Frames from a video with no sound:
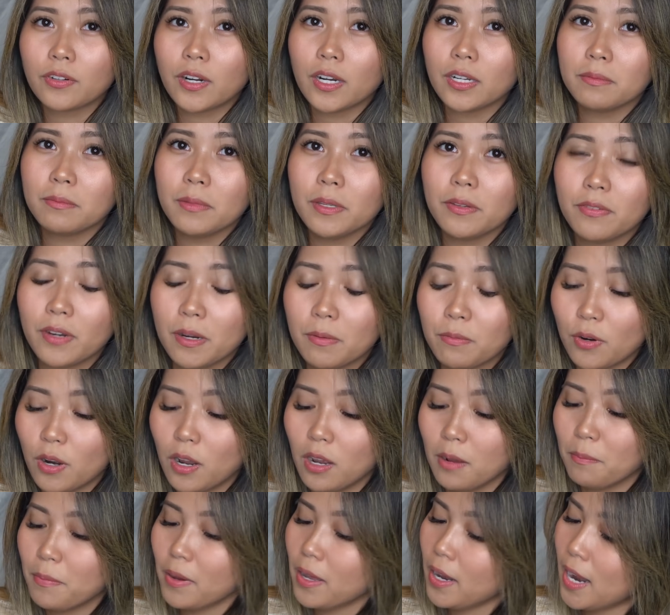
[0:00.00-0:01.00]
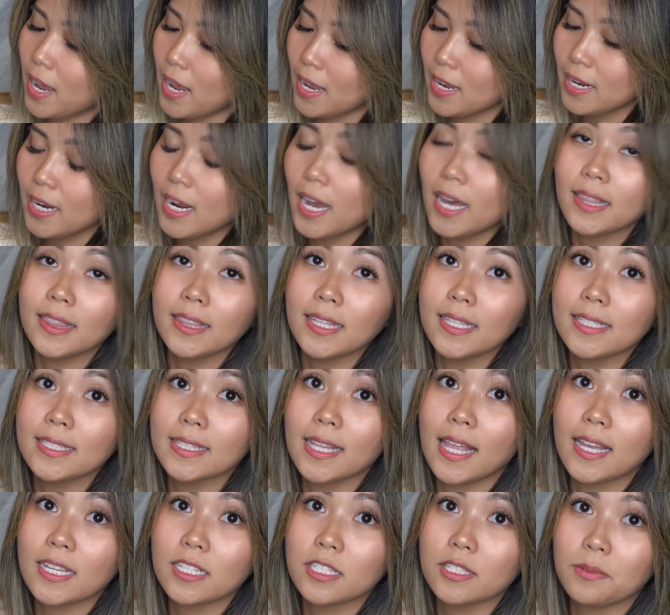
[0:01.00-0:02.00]
correct me if I'm wrong, but I got this
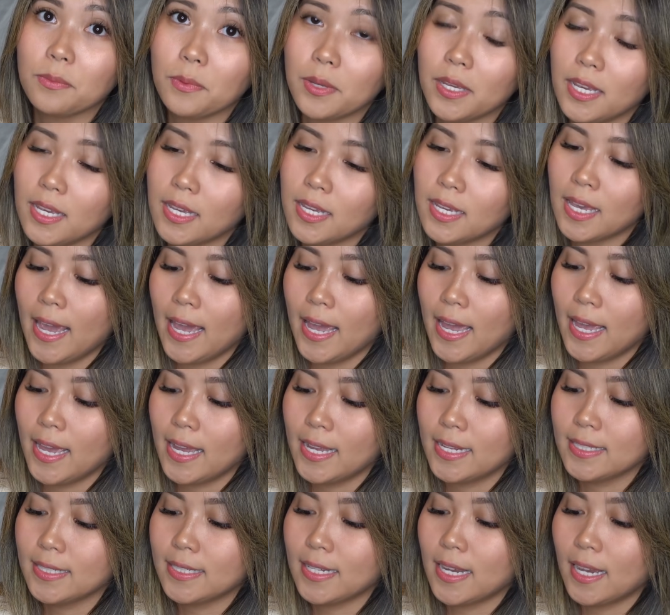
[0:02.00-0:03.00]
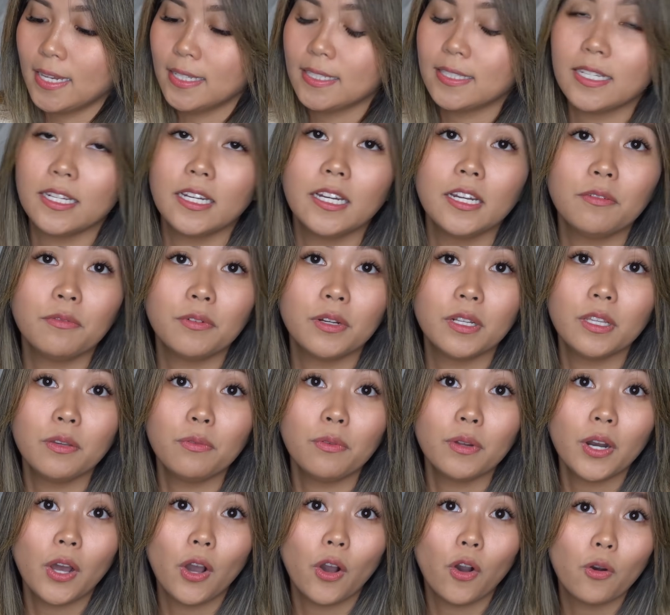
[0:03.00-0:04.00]
last week and I didn't really
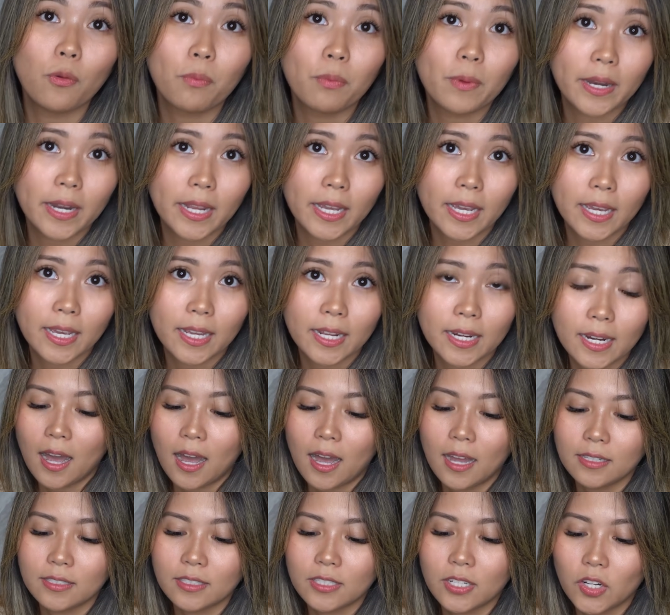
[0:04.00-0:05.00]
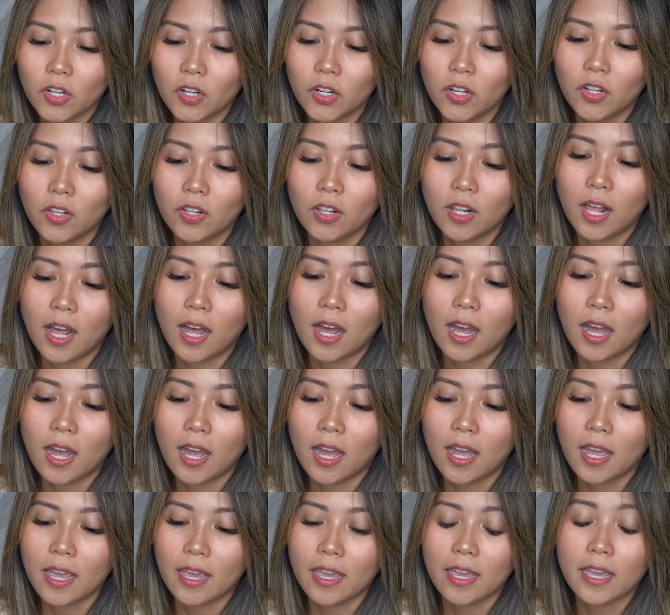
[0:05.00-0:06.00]
want to open it until
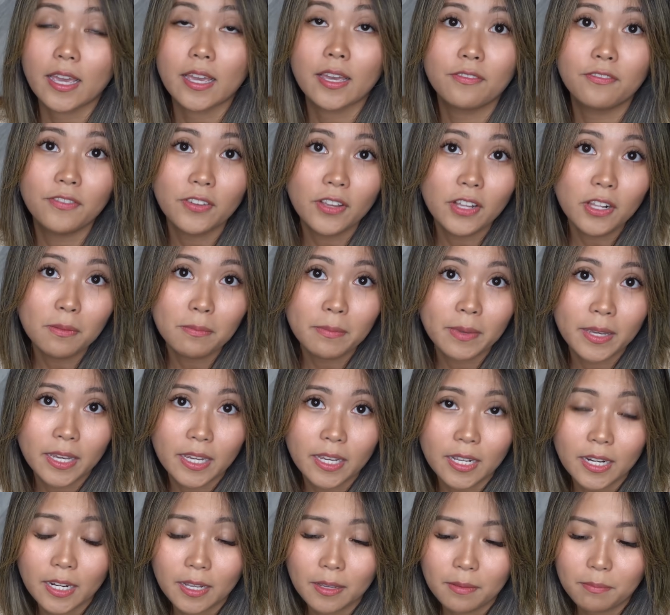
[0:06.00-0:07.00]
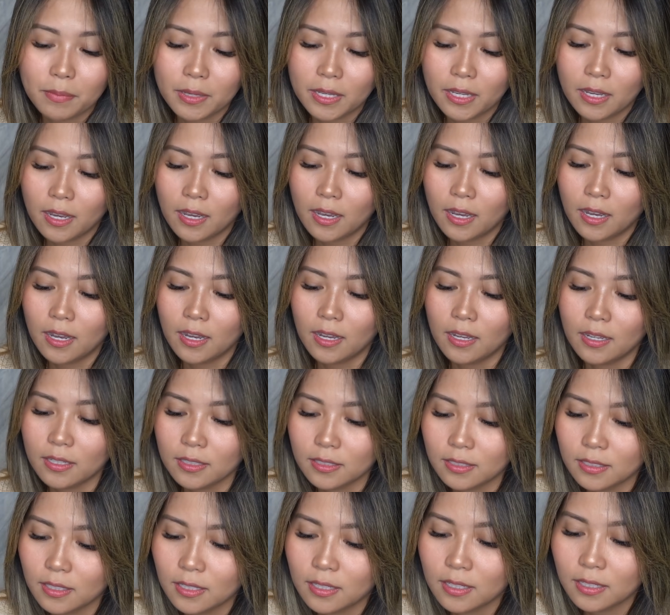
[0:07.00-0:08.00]
I film it
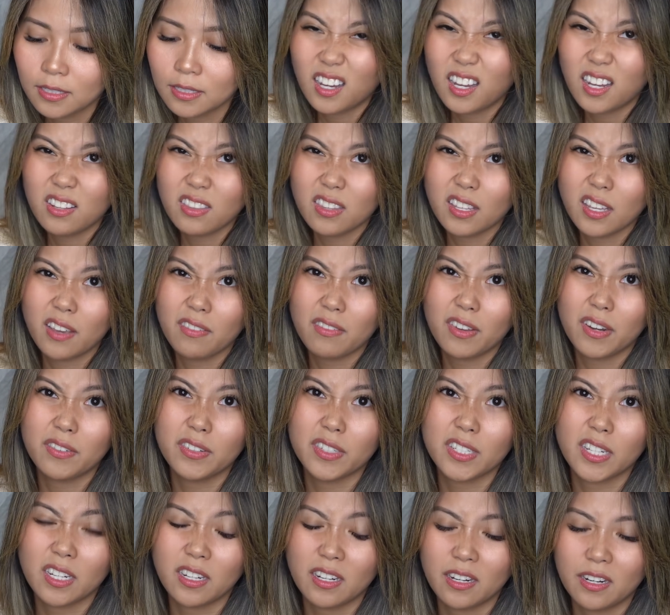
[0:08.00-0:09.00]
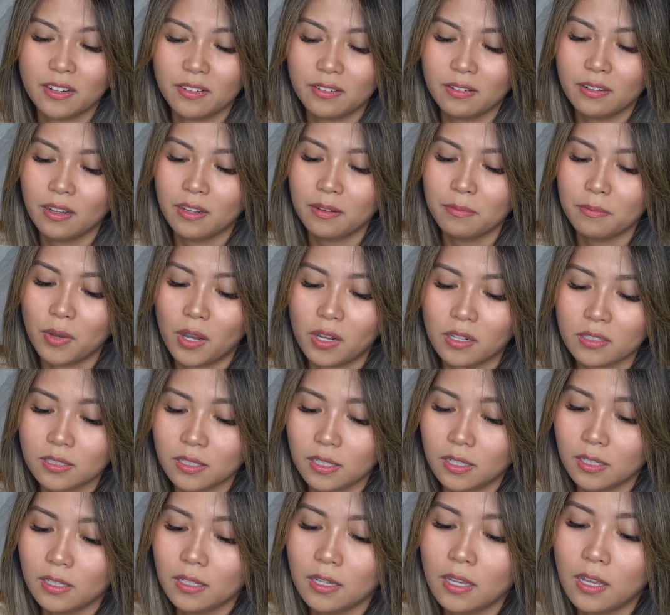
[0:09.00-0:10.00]
because I don't think I've ever done an
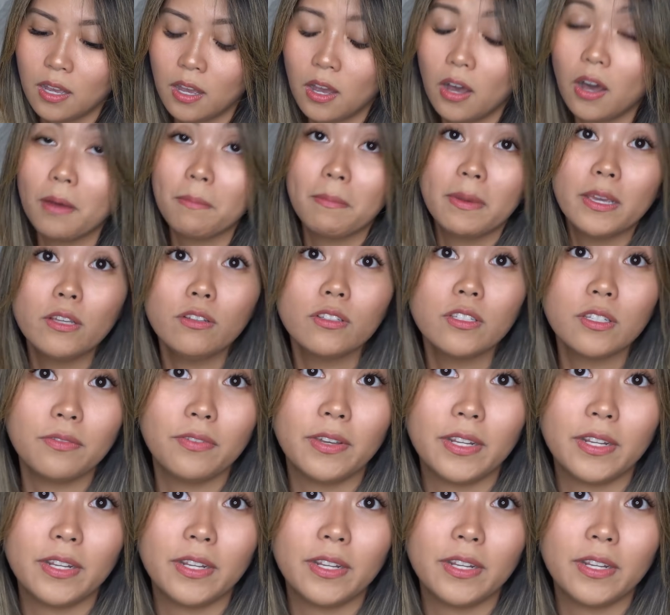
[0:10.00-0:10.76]
unboxing on my YouTube